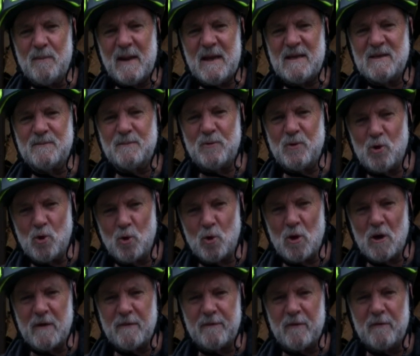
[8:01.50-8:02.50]
bikes
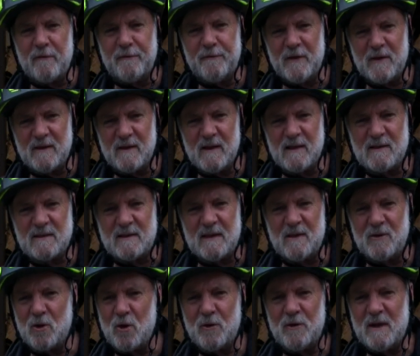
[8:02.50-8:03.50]
purely for fitness
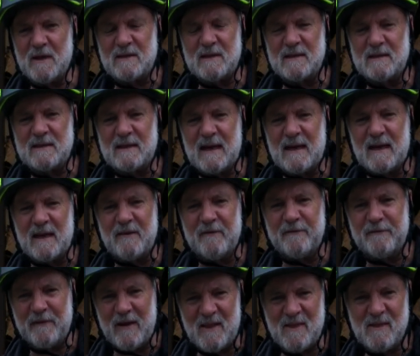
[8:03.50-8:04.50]
and not necessarily
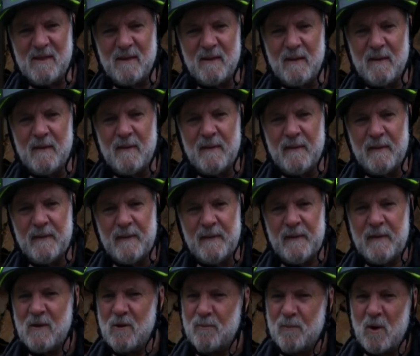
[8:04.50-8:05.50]
fun,
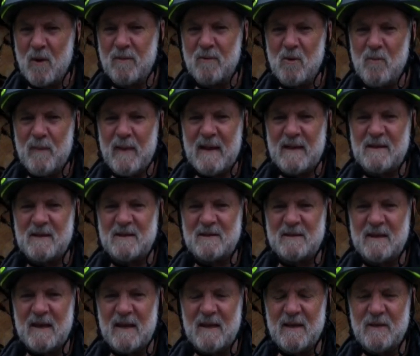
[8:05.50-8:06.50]
you're probably better
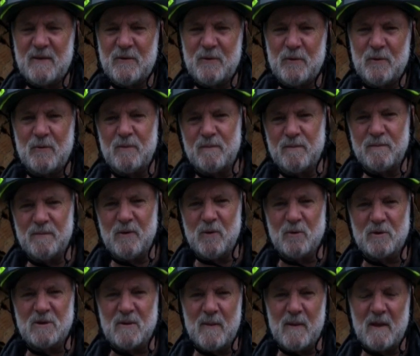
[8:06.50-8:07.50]
sticking to
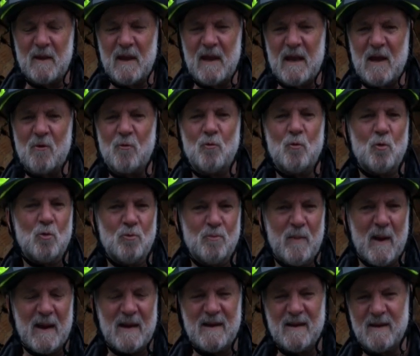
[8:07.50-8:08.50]
something like a road
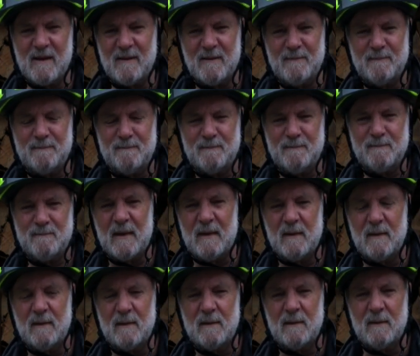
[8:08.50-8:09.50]
bike.
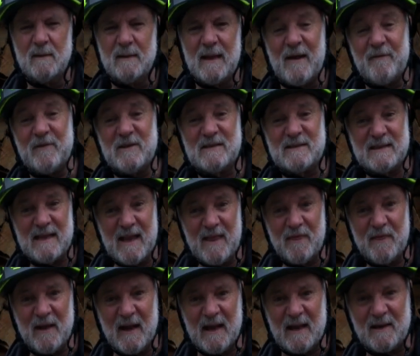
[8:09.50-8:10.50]
Having said
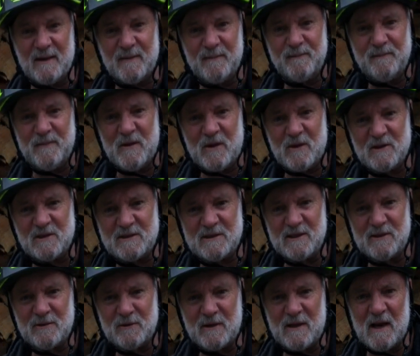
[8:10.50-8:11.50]
that, you can
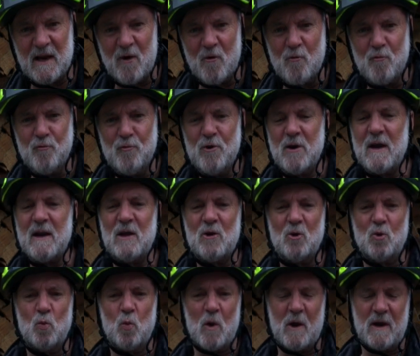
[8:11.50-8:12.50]
still get a really
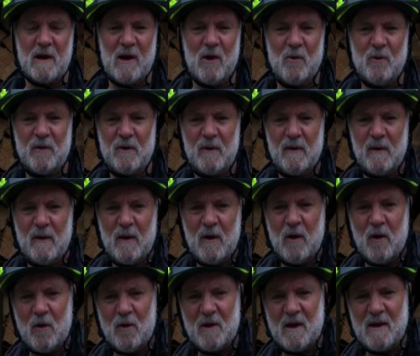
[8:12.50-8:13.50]
good workout
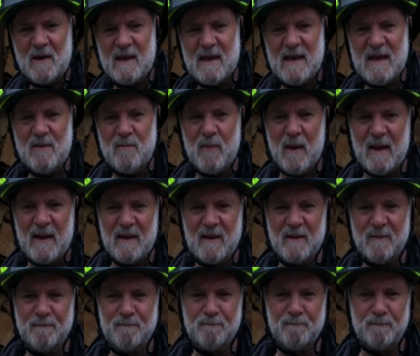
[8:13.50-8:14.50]
on an e-bike,